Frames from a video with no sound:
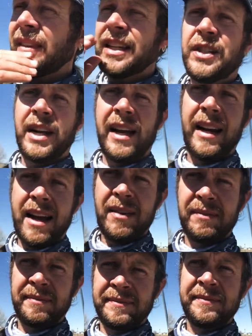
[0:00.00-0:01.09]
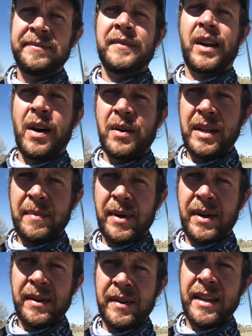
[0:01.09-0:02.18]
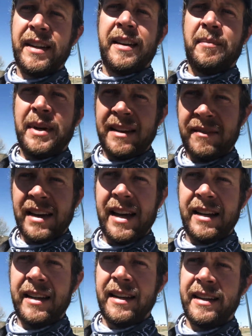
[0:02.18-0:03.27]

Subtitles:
Check it out. Go deeper, be invited,